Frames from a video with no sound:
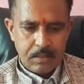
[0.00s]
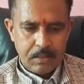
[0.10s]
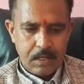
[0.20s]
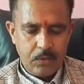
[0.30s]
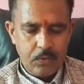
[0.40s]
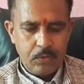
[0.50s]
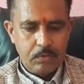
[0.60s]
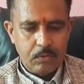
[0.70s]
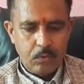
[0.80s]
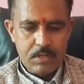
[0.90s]
Now
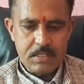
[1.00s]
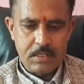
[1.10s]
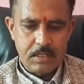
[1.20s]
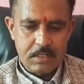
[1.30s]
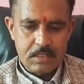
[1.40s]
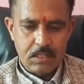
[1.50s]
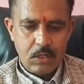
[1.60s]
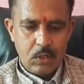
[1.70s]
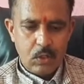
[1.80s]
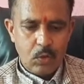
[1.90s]
question is,
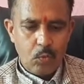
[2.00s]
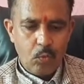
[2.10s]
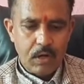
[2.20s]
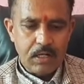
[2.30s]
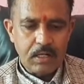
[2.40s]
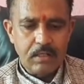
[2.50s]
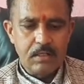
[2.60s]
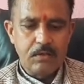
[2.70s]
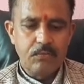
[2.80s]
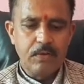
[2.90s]
what are the
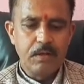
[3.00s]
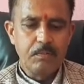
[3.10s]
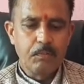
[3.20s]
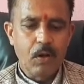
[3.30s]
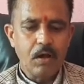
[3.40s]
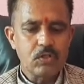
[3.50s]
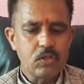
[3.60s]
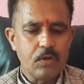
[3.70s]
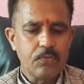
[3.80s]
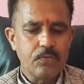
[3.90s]
different blocks
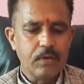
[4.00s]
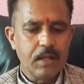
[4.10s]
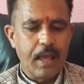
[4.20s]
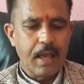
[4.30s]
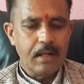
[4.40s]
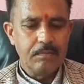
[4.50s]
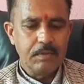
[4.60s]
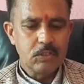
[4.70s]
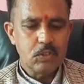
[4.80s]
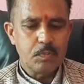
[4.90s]
of
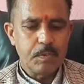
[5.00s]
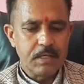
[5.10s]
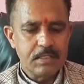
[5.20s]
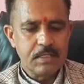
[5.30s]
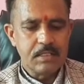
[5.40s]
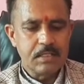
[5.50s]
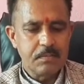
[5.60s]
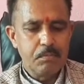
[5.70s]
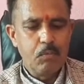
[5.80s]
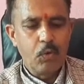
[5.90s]
elements present
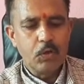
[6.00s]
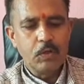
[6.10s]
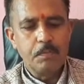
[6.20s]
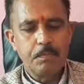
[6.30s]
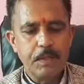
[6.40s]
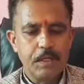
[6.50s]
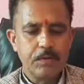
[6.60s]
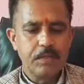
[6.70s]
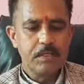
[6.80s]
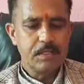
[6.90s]
in modern
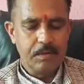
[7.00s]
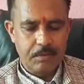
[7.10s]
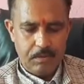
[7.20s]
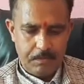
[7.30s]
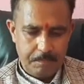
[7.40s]
periodic table?